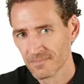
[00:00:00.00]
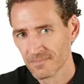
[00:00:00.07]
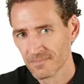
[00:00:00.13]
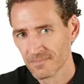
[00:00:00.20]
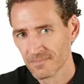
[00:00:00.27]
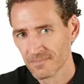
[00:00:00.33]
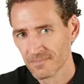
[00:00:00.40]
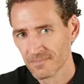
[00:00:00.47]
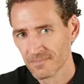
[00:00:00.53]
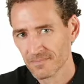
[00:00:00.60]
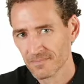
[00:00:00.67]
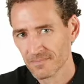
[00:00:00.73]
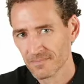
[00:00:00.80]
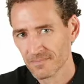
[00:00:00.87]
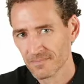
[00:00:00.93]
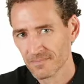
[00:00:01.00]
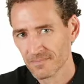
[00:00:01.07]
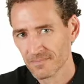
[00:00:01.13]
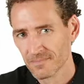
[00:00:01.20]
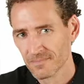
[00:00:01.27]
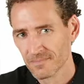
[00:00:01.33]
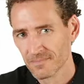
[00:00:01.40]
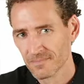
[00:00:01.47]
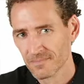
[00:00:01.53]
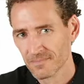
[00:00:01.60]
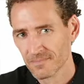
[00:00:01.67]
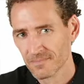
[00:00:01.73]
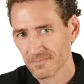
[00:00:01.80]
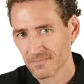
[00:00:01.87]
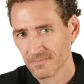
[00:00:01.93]

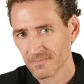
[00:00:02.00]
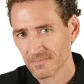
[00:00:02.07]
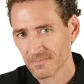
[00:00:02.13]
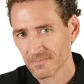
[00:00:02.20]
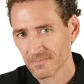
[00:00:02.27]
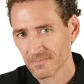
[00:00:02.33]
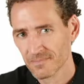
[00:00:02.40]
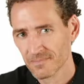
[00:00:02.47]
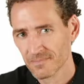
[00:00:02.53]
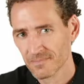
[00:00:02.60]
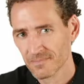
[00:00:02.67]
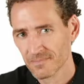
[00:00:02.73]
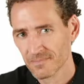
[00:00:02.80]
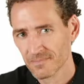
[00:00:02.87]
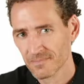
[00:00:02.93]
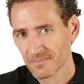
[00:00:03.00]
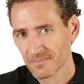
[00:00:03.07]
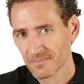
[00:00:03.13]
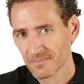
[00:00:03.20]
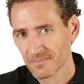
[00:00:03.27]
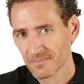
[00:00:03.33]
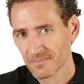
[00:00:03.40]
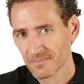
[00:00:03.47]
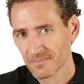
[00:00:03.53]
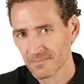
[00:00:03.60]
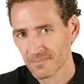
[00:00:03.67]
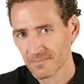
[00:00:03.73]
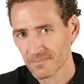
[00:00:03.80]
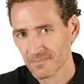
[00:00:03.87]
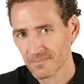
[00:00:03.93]

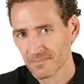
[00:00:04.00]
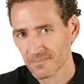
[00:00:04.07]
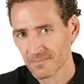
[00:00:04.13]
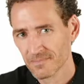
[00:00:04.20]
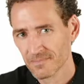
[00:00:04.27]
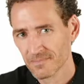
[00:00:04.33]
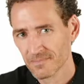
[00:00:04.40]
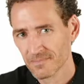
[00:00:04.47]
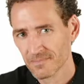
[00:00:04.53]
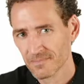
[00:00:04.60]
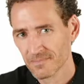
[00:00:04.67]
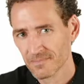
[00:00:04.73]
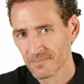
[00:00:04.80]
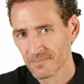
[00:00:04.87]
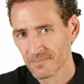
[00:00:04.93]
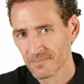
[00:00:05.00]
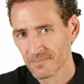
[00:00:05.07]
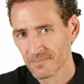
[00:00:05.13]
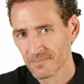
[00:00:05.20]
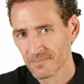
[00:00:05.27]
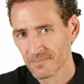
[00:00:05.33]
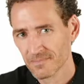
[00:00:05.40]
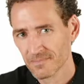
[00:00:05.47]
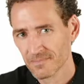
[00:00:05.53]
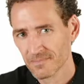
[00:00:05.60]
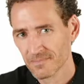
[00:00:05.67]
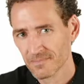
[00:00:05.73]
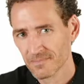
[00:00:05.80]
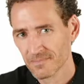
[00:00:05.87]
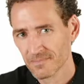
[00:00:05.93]

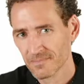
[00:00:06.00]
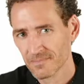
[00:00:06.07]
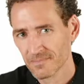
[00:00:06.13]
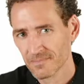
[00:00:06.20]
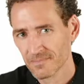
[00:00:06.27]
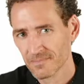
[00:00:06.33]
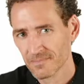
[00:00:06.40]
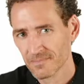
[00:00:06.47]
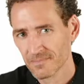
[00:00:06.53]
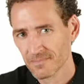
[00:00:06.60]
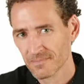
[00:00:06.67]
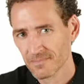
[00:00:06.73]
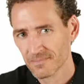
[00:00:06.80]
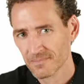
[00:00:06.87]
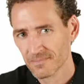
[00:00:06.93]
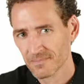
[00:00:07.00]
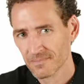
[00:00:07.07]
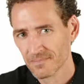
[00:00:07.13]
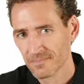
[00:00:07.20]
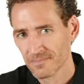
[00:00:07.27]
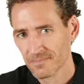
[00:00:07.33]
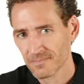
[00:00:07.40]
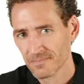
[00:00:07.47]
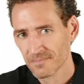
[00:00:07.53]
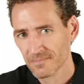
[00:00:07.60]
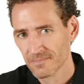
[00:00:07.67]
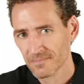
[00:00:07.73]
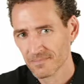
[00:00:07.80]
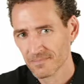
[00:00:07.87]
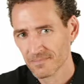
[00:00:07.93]
The face doesn't move, so there is nothing to read.